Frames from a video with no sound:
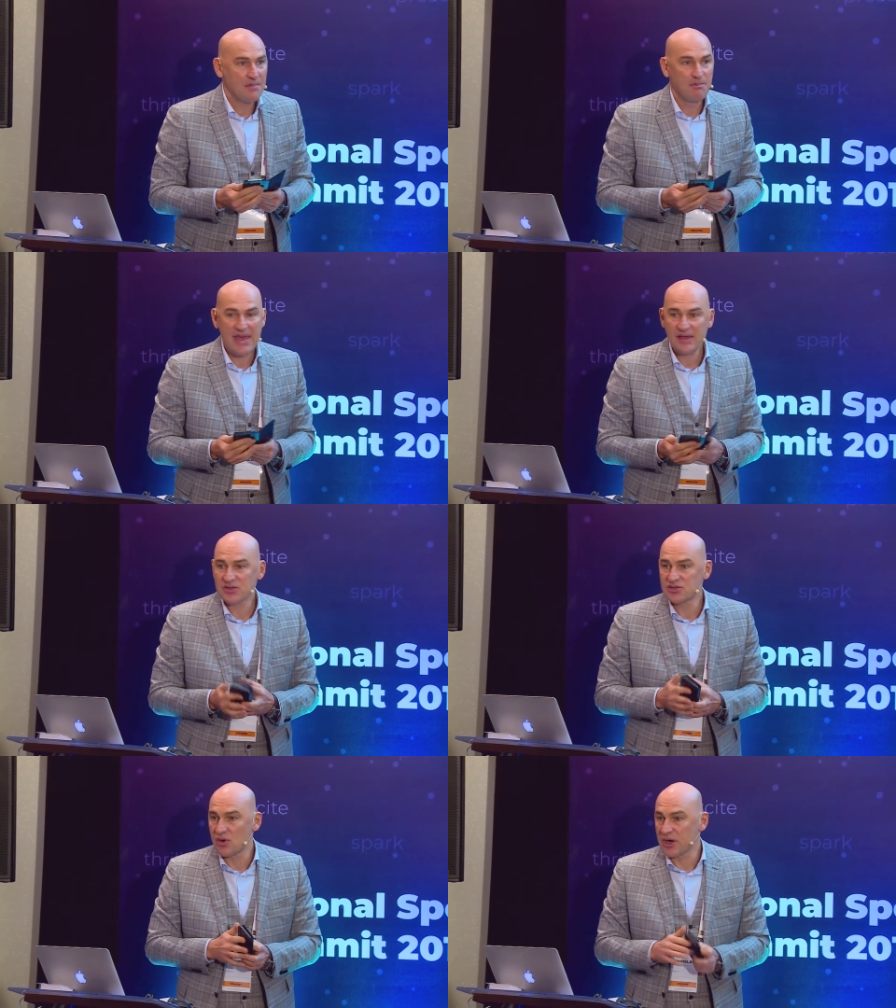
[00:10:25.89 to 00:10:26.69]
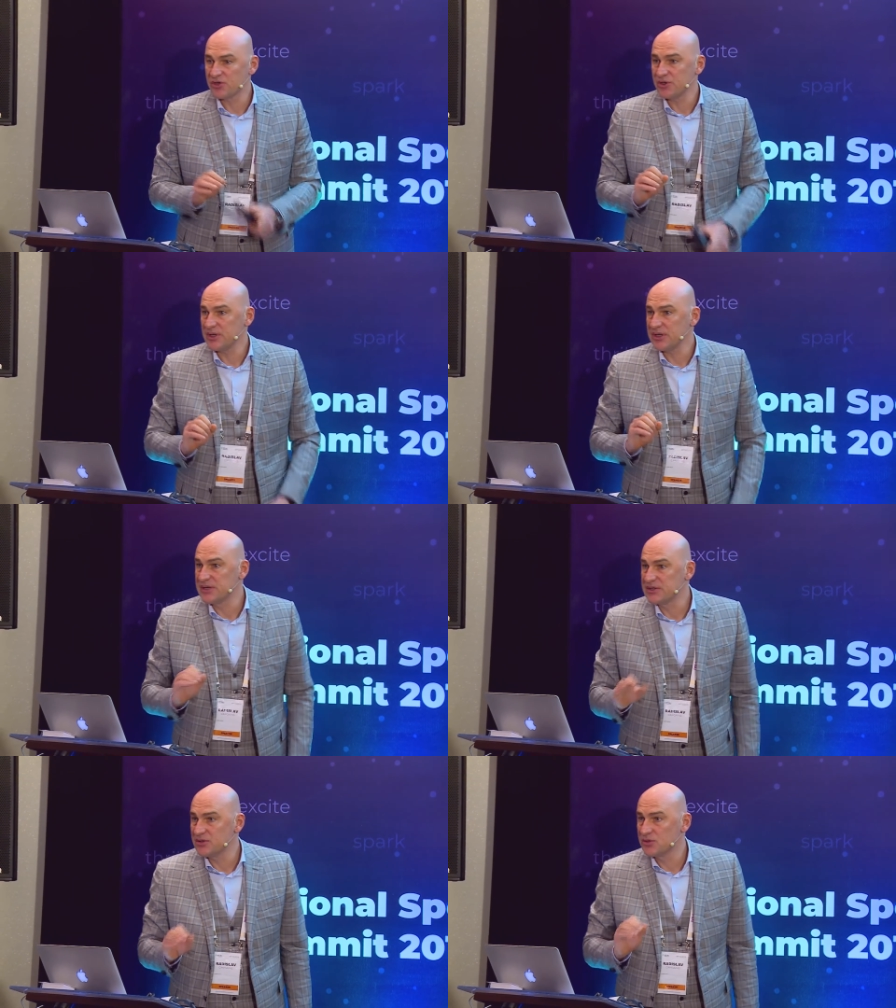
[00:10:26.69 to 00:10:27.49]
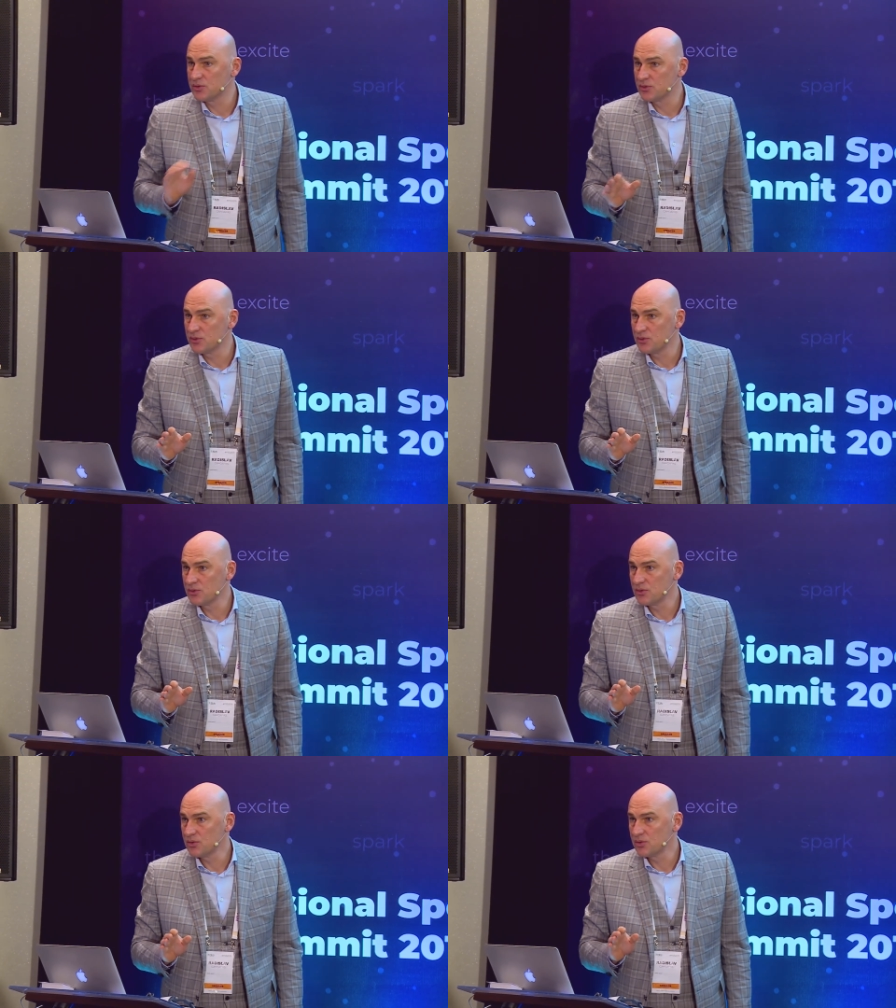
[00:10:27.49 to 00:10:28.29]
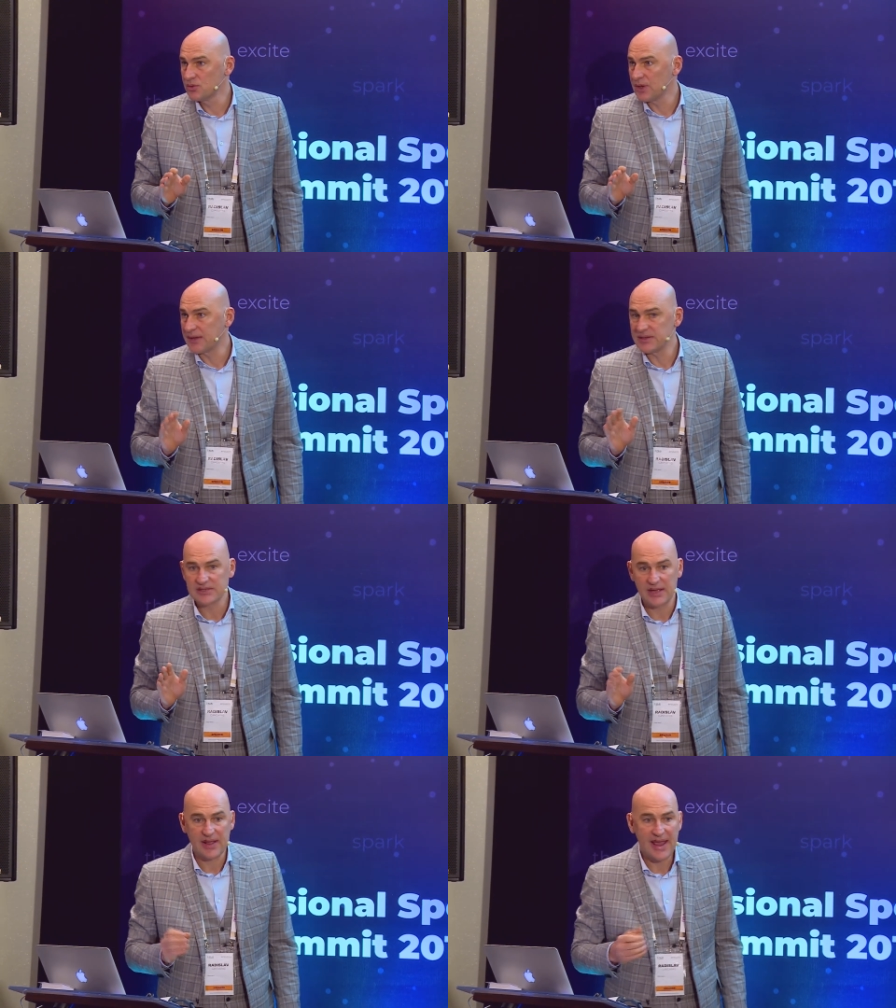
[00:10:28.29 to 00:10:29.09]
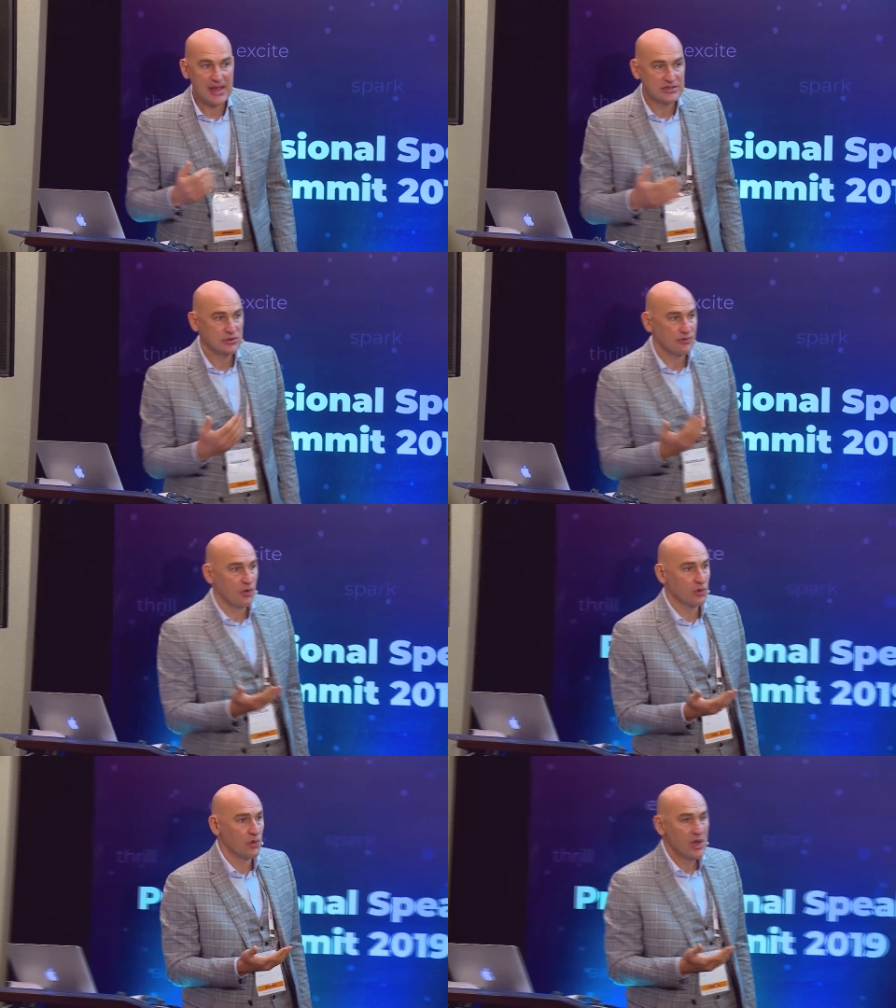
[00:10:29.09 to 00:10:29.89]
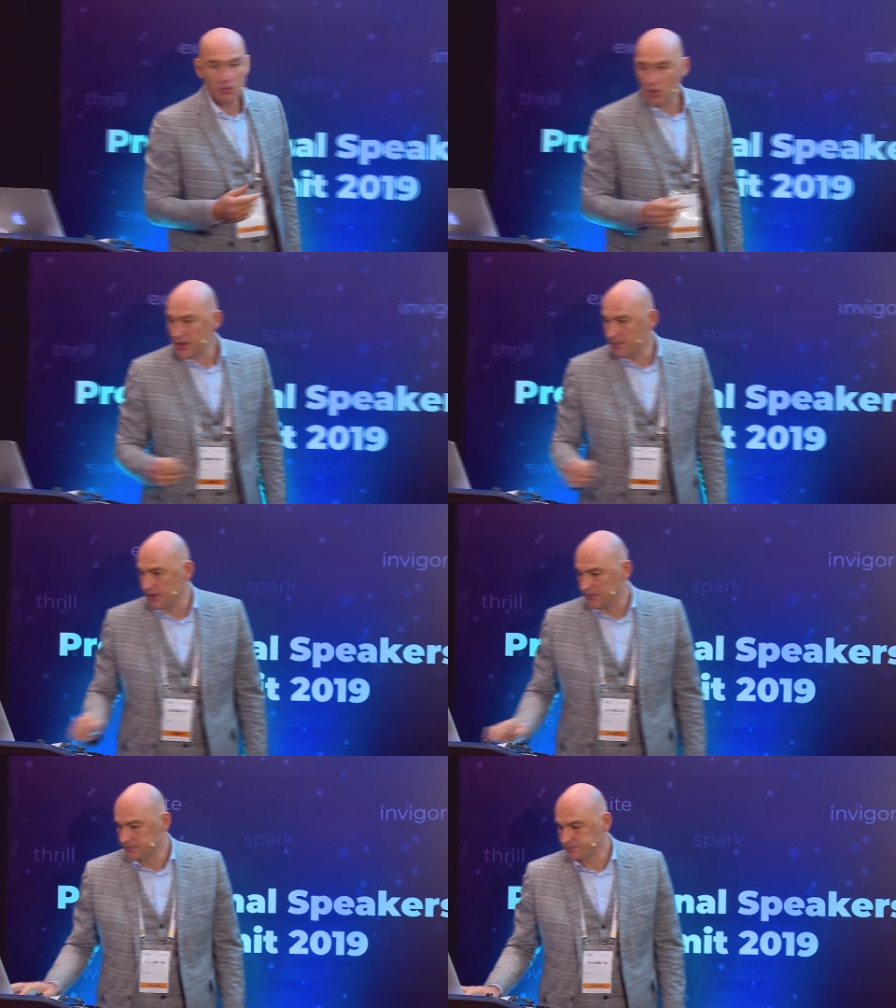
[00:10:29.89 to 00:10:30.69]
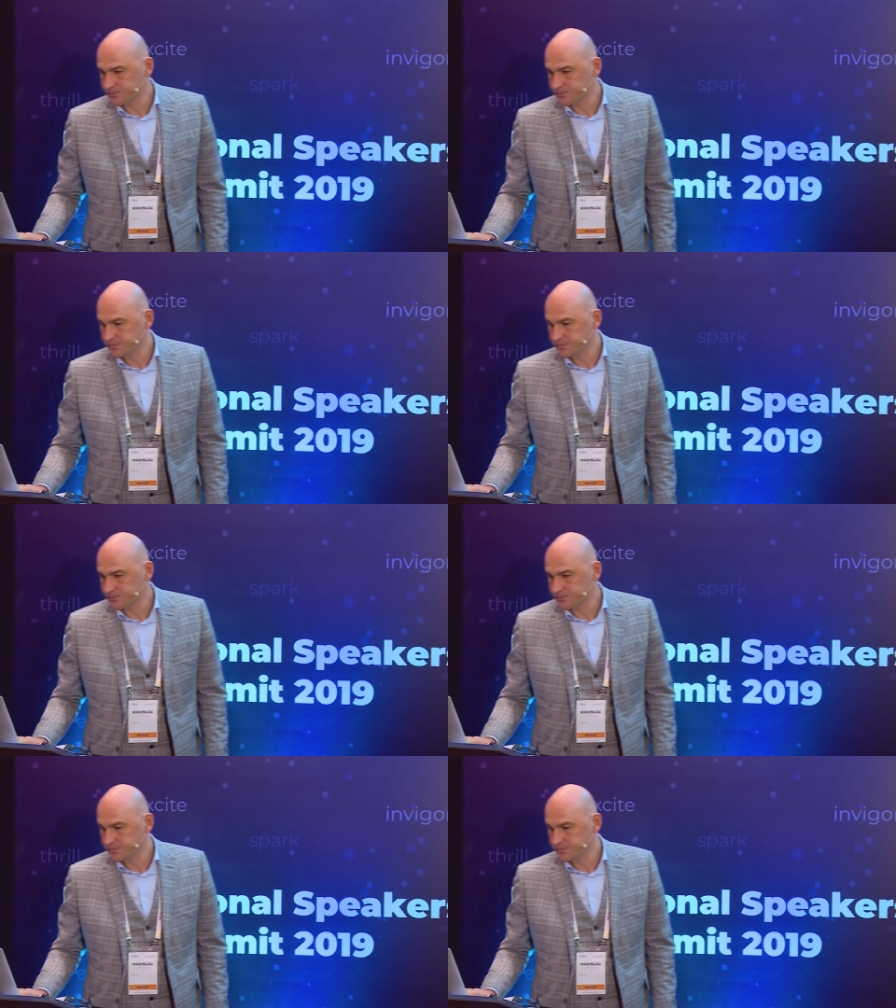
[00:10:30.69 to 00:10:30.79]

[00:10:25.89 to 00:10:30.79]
Make structure easy to understand, easy to follow. What I mean?